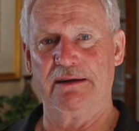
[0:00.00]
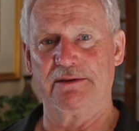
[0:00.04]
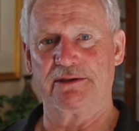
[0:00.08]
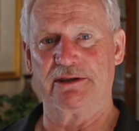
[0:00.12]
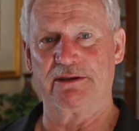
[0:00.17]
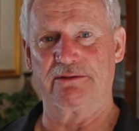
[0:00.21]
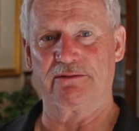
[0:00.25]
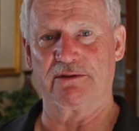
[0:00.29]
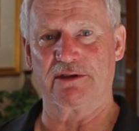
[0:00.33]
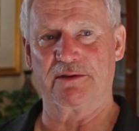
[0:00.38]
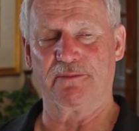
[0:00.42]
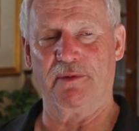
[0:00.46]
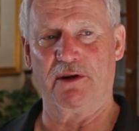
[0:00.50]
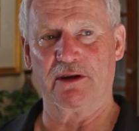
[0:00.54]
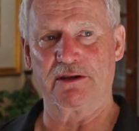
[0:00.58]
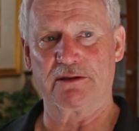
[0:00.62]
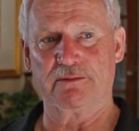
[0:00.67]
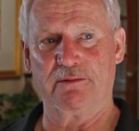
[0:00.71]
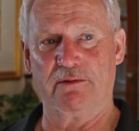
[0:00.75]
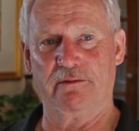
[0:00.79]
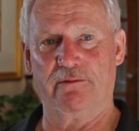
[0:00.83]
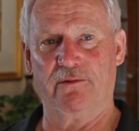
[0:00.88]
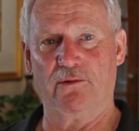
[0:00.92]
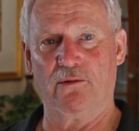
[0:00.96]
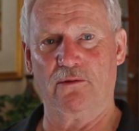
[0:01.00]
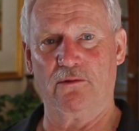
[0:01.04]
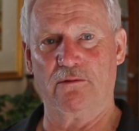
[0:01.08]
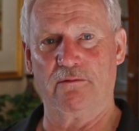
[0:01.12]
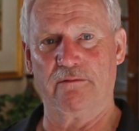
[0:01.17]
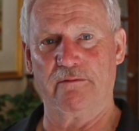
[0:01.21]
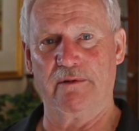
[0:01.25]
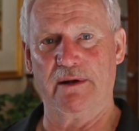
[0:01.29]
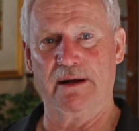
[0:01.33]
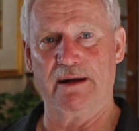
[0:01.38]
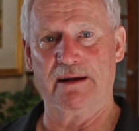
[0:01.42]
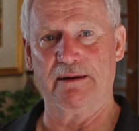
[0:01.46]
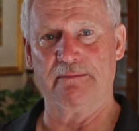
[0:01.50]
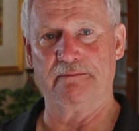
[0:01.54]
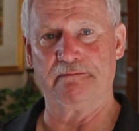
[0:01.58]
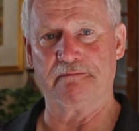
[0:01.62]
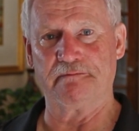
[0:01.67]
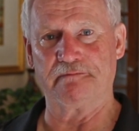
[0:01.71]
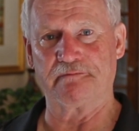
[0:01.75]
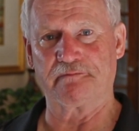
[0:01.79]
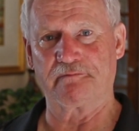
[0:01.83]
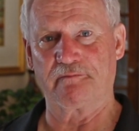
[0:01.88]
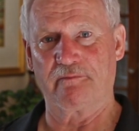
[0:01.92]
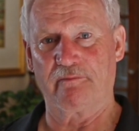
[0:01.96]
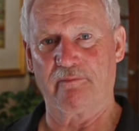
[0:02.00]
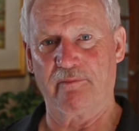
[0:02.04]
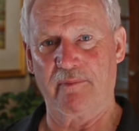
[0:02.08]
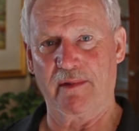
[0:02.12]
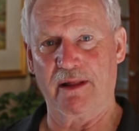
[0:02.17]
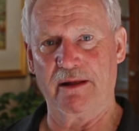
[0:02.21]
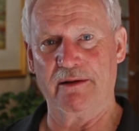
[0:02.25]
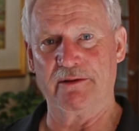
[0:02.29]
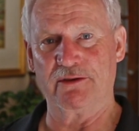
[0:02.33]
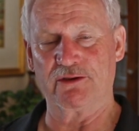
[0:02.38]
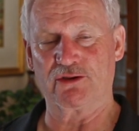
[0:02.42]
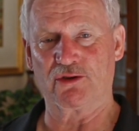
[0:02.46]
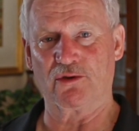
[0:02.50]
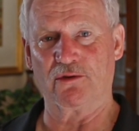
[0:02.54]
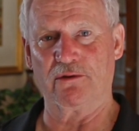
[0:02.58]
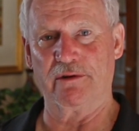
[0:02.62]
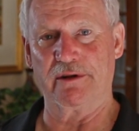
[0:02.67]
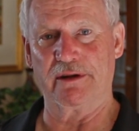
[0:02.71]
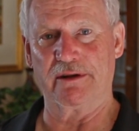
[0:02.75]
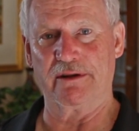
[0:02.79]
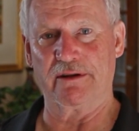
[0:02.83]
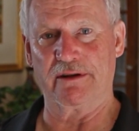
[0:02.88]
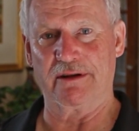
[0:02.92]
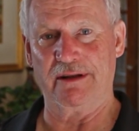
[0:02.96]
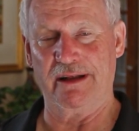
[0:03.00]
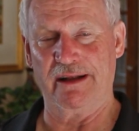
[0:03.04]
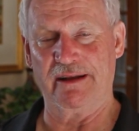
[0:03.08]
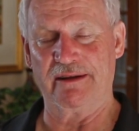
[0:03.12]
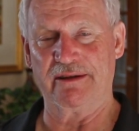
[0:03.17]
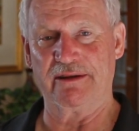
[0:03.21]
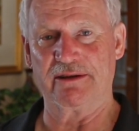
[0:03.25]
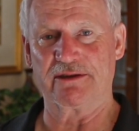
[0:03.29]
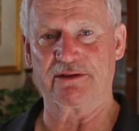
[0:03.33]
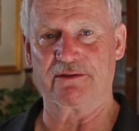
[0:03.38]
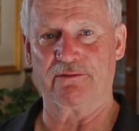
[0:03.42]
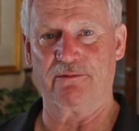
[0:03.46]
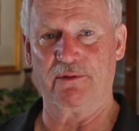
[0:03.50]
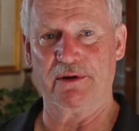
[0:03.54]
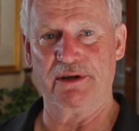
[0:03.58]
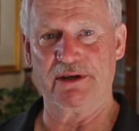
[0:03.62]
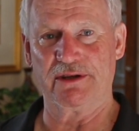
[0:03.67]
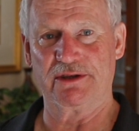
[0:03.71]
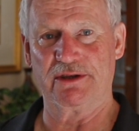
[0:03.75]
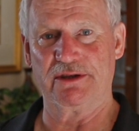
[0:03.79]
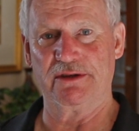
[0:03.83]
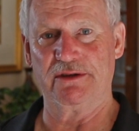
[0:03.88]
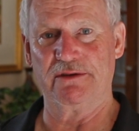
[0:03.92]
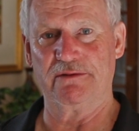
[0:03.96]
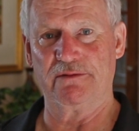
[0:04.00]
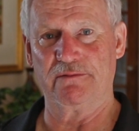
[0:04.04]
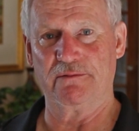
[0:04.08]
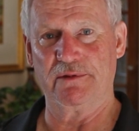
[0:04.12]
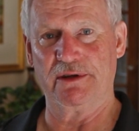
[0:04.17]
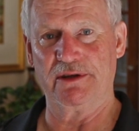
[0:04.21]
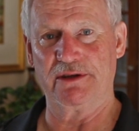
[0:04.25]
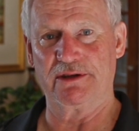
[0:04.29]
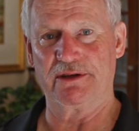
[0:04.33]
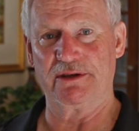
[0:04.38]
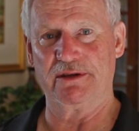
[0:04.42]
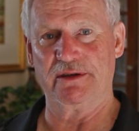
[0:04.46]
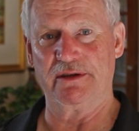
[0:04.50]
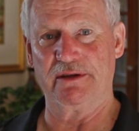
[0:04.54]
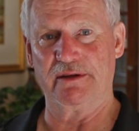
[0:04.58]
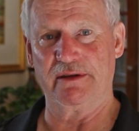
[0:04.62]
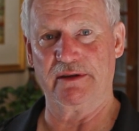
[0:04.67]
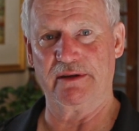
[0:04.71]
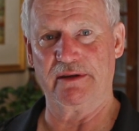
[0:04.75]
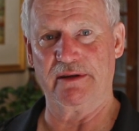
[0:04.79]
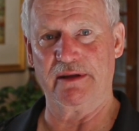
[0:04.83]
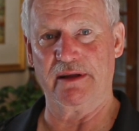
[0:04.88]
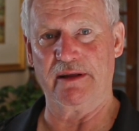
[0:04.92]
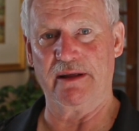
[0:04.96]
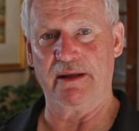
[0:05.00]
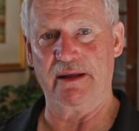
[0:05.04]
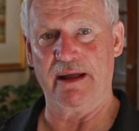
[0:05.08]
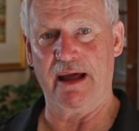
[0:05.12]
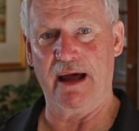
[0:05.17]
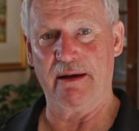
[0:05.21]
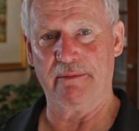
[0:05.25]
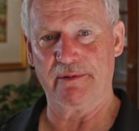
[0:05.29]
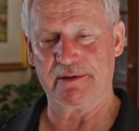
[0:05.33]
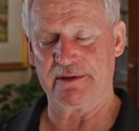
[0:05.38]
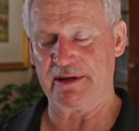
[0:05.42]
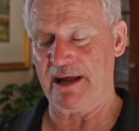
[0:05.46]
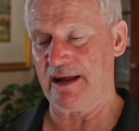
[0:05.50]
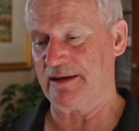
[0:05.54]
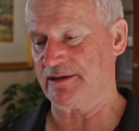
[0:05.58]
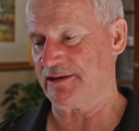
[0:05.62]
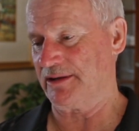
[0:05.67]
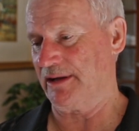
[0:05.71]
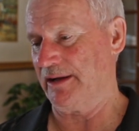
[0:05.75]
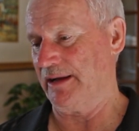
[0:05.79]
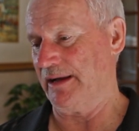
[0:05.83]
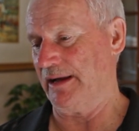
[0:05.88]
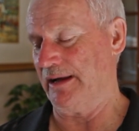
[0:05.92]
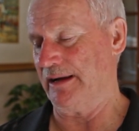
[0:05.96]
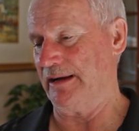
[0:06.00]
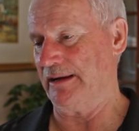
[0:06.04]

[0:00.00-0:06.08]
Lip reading: She's responsible for ensuring the cleanliness of where she habitats.